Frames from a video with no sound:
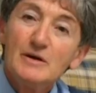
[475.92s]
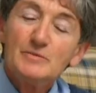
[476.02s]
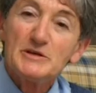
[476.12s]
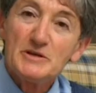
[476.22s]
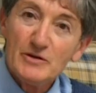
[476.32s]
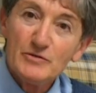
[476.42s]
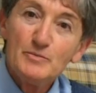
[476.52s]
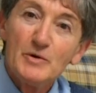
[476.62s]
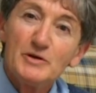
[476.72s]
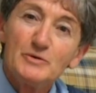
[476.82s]
but
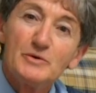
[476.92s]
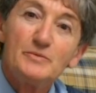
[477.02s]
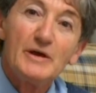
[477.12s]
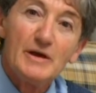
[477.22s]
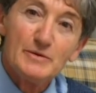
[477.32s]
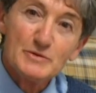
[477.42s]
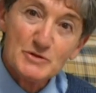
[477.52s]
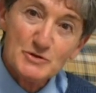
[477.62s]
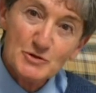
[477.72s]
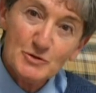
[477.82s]
everybody would be able
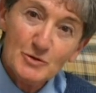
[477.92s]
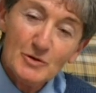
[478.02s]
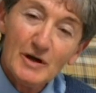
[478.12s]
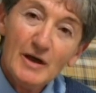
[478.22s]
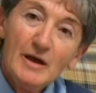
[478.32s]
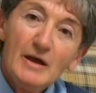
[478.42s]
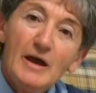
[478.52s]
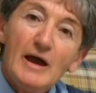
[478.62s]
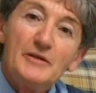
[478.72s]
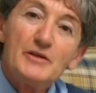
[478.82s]
to talk
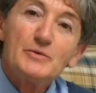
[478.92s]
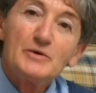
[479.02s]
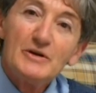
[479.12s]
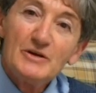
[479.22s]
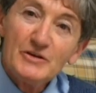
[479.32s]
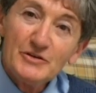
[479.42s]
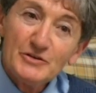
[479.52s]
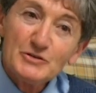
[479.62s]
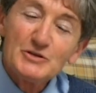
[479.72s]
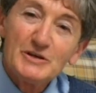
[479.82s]
and they would
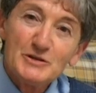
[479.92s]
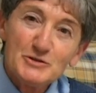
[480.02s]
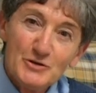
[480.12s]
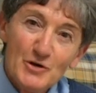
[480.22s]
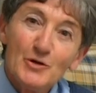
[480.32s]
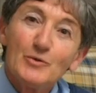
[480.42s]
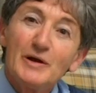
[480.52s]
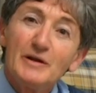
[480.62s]
learn to get to know one